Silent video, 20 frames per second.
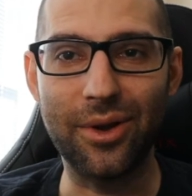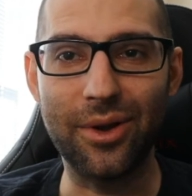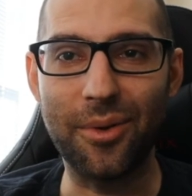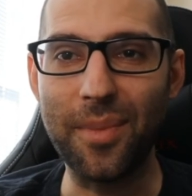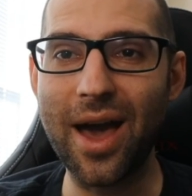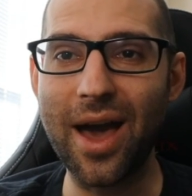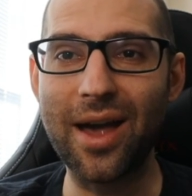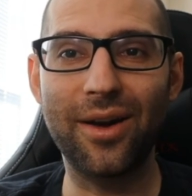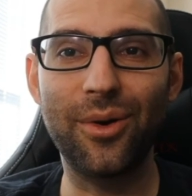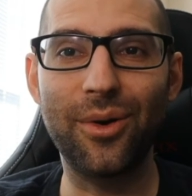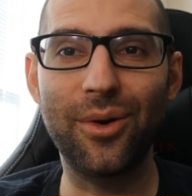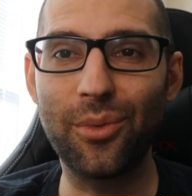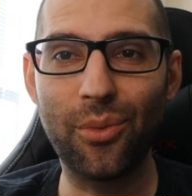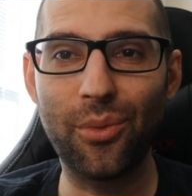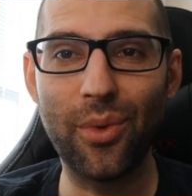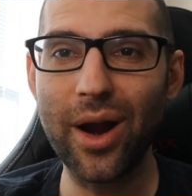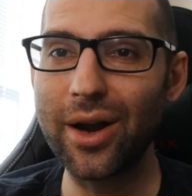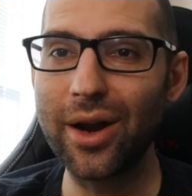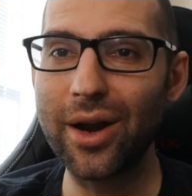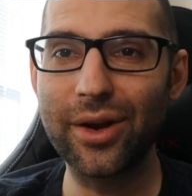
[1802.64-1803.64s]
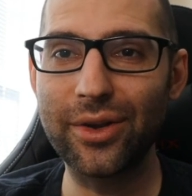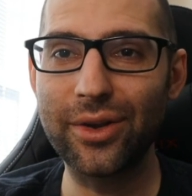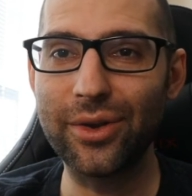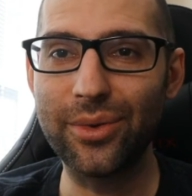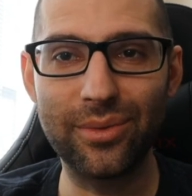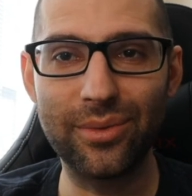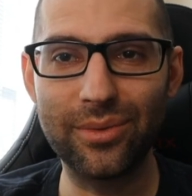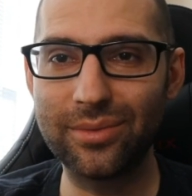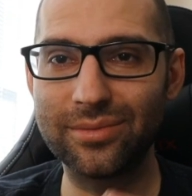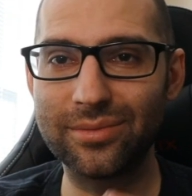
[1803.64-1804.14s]
matter where
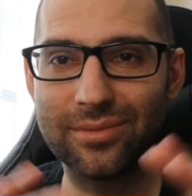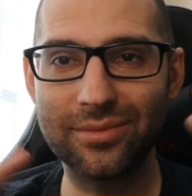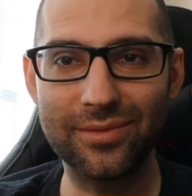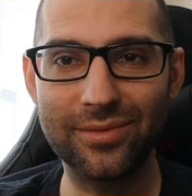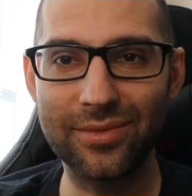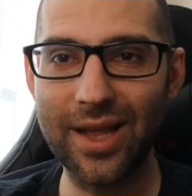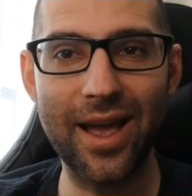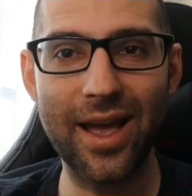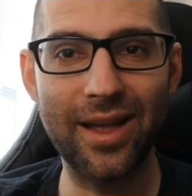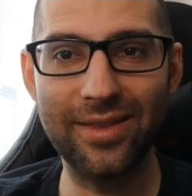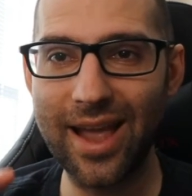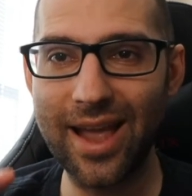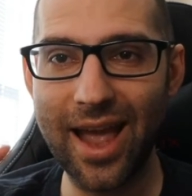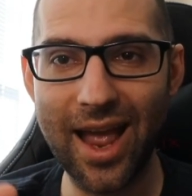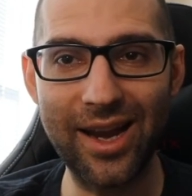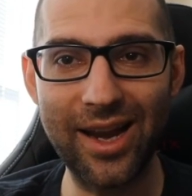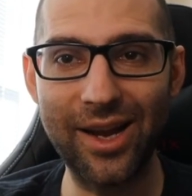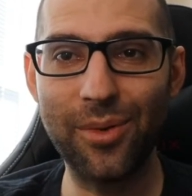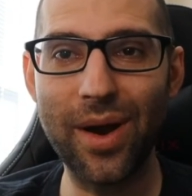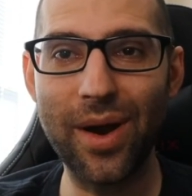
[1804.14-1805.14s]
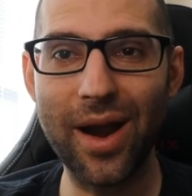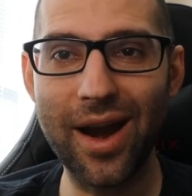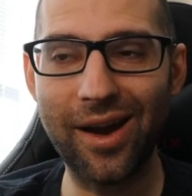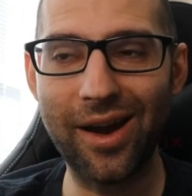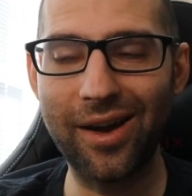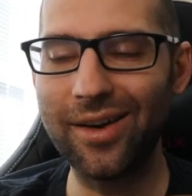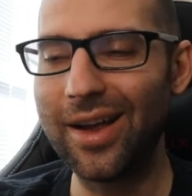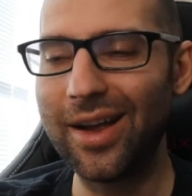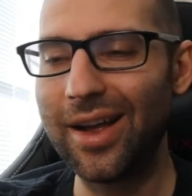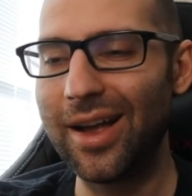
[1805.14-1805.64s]
you land,
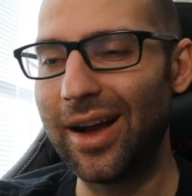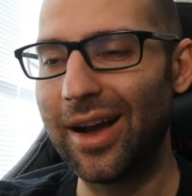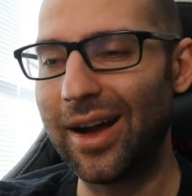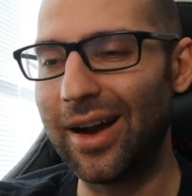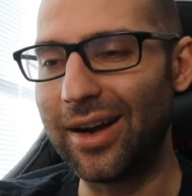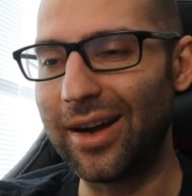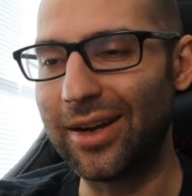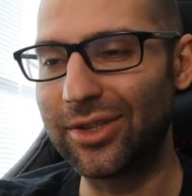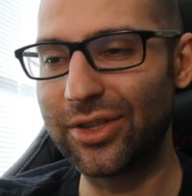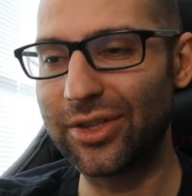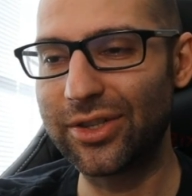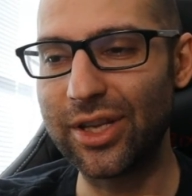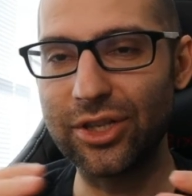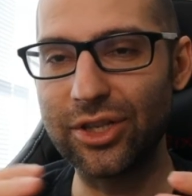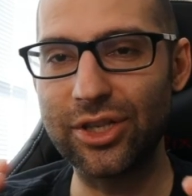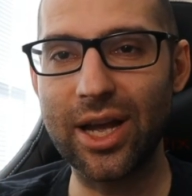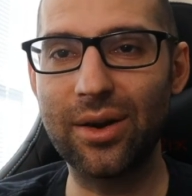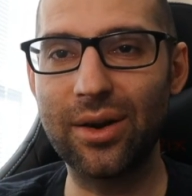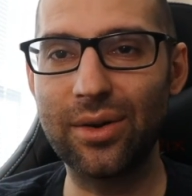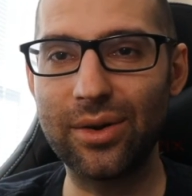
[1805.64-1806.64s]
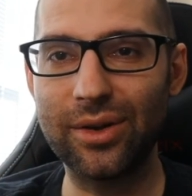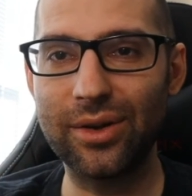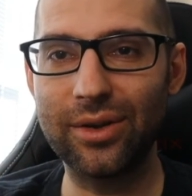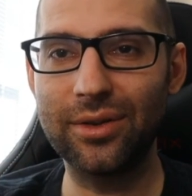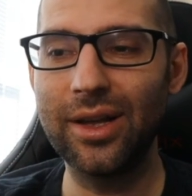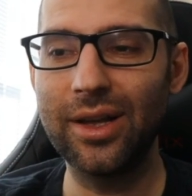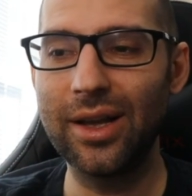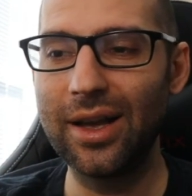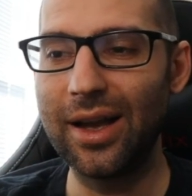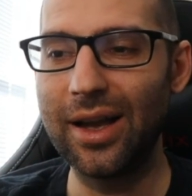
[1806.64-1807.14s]
anywhere, just in
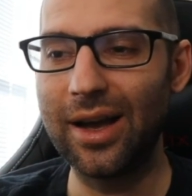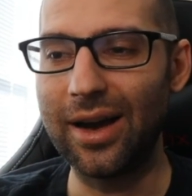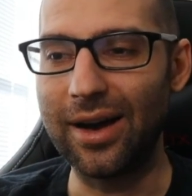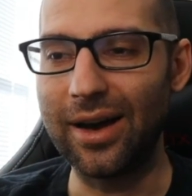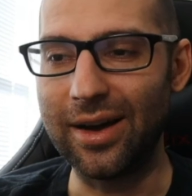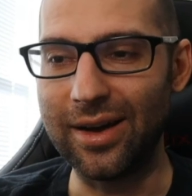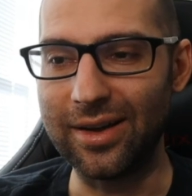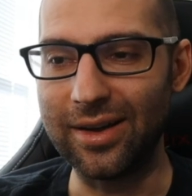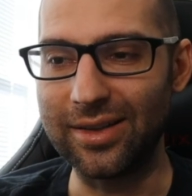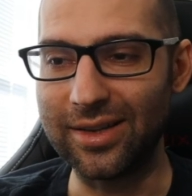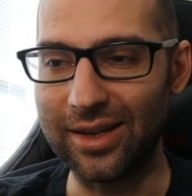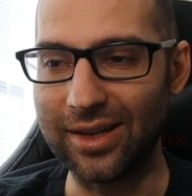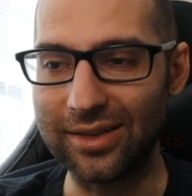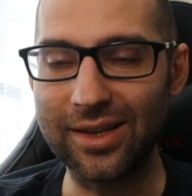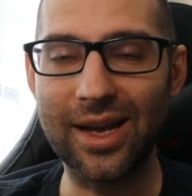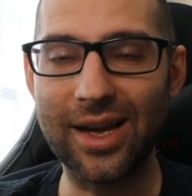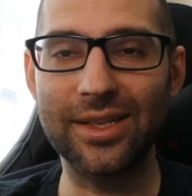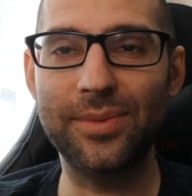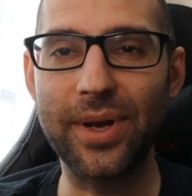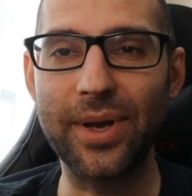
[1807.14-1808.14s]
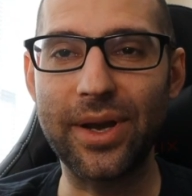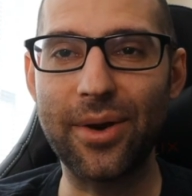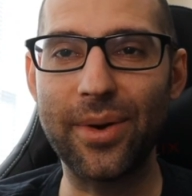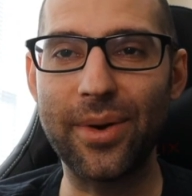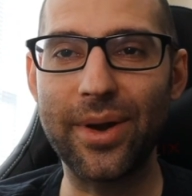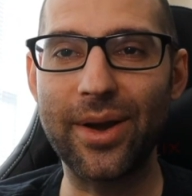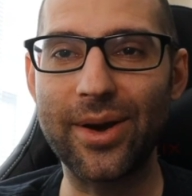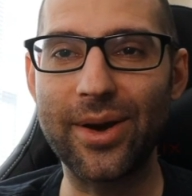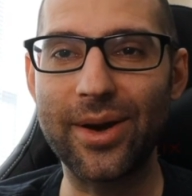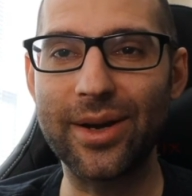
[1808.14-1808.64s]
general, a lot's been
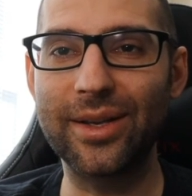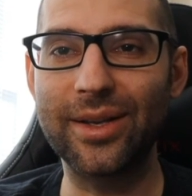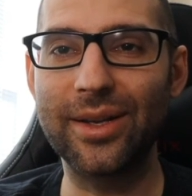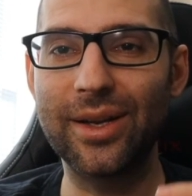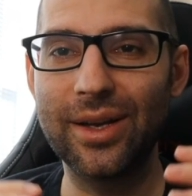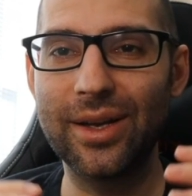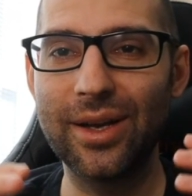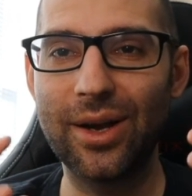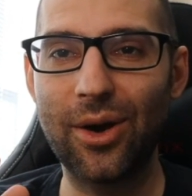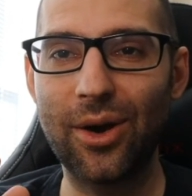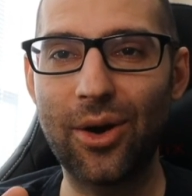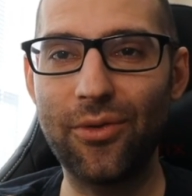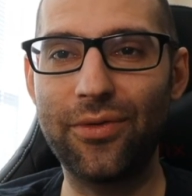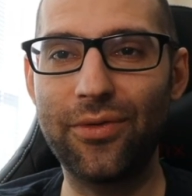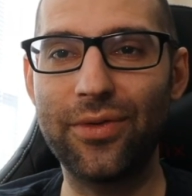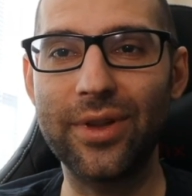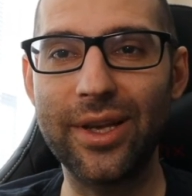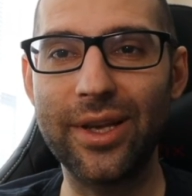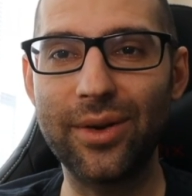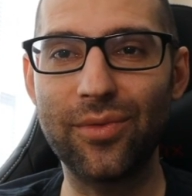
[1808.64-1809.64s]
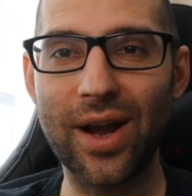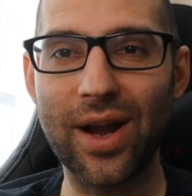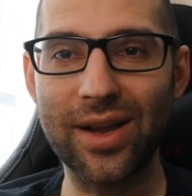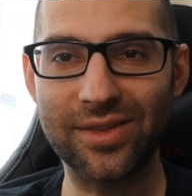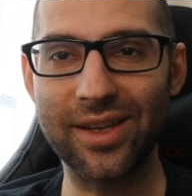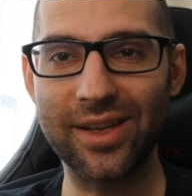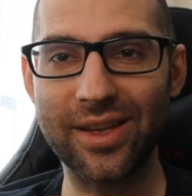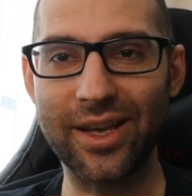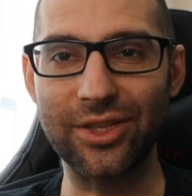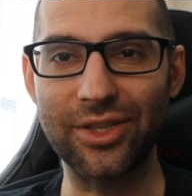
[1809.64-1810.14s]
going on. Hopefully,
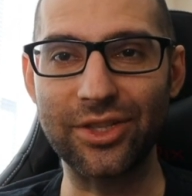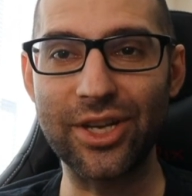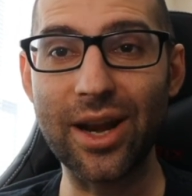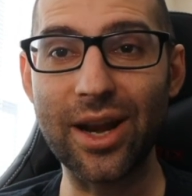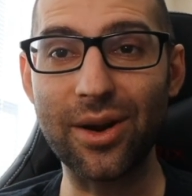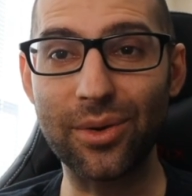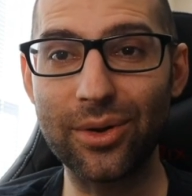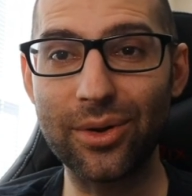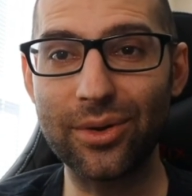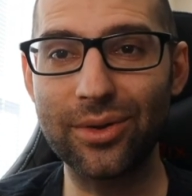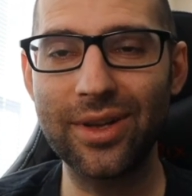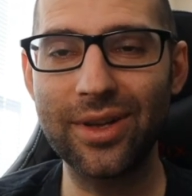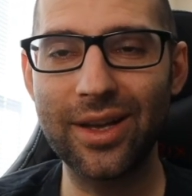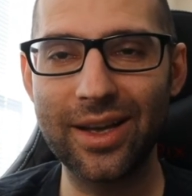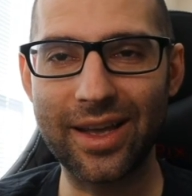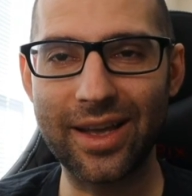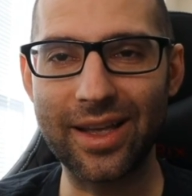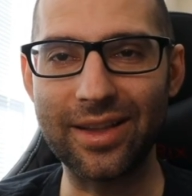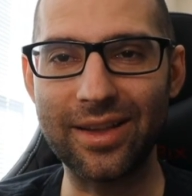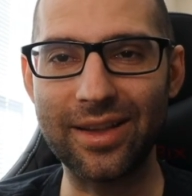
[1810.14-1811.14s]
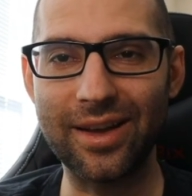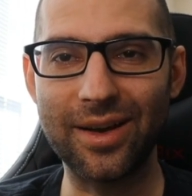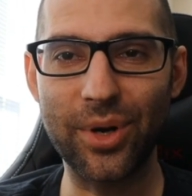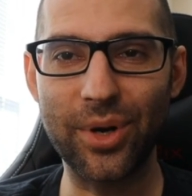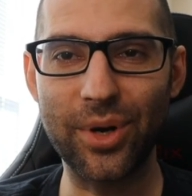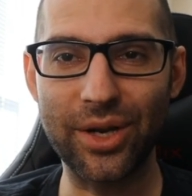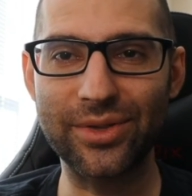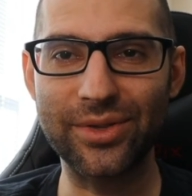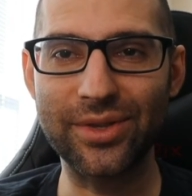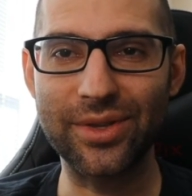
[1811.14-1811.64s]
wrestling in general can
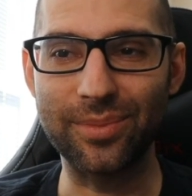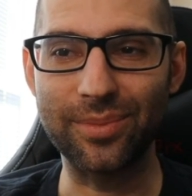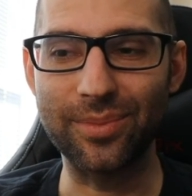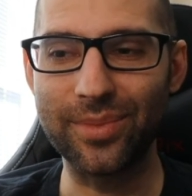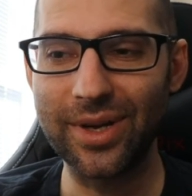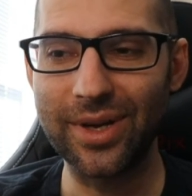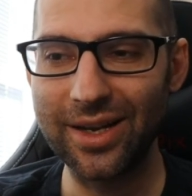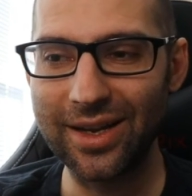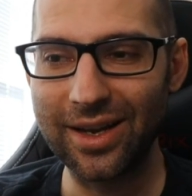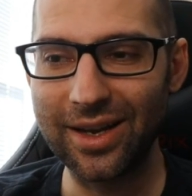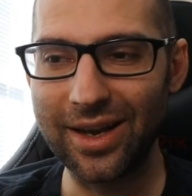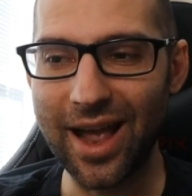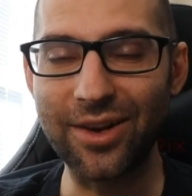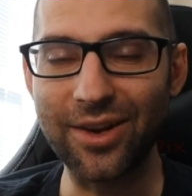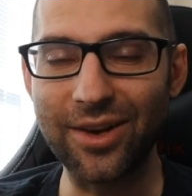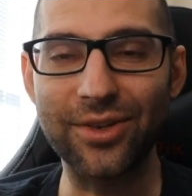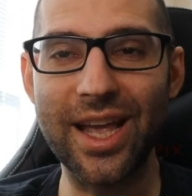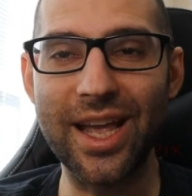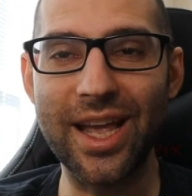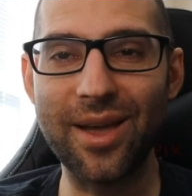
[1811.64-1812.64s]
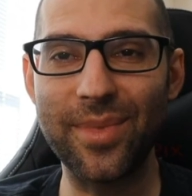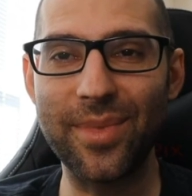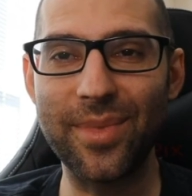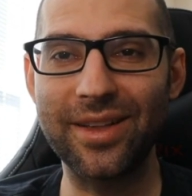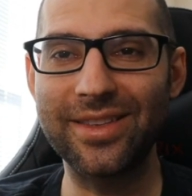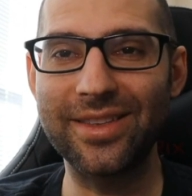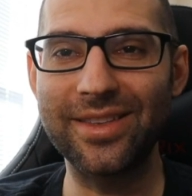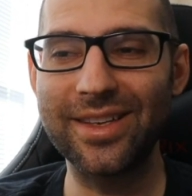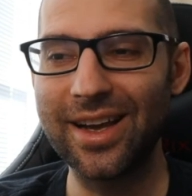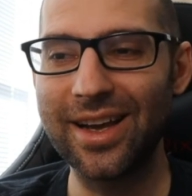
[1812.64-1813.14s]
bring you some
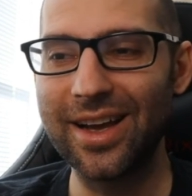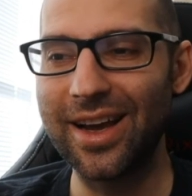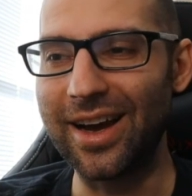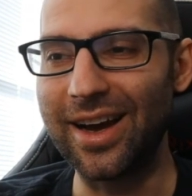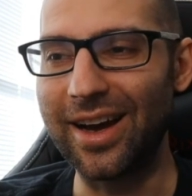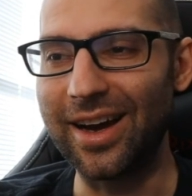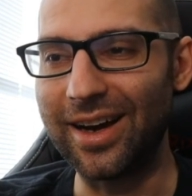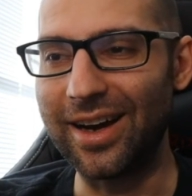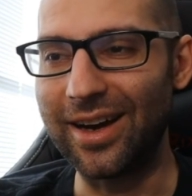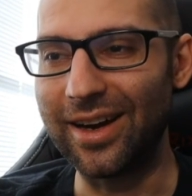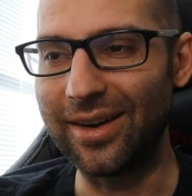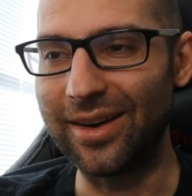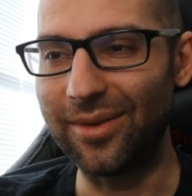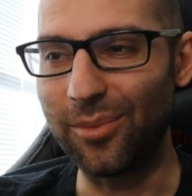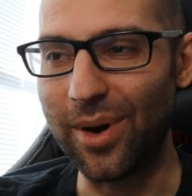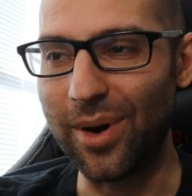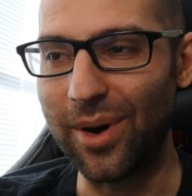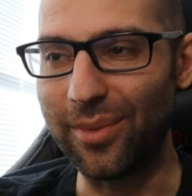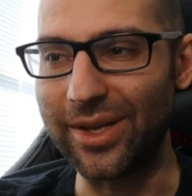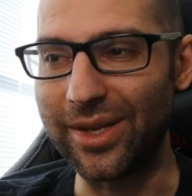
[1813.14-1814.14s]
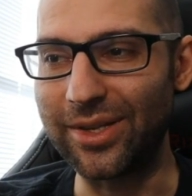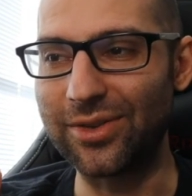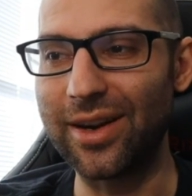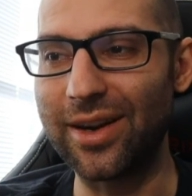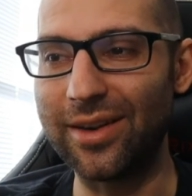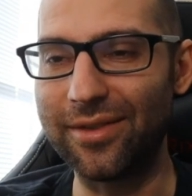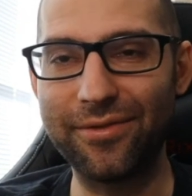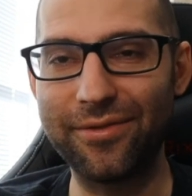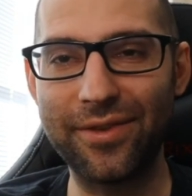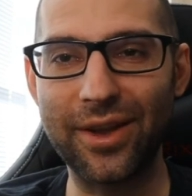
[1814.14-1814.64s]
entertainment while we try
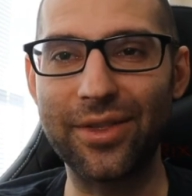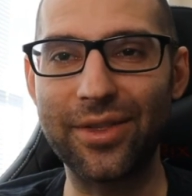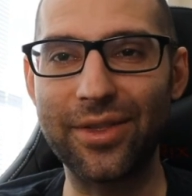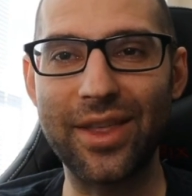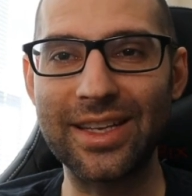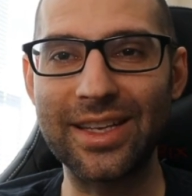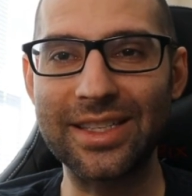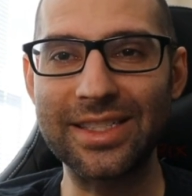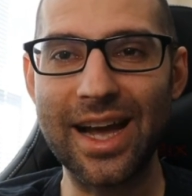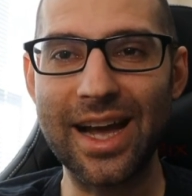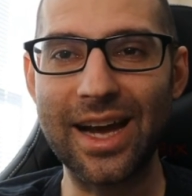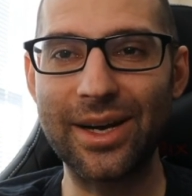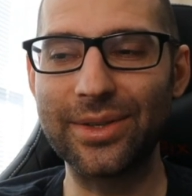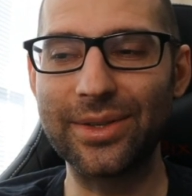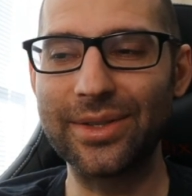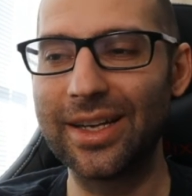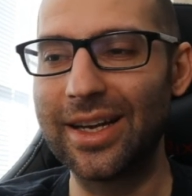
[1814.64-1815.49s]
to figure things out.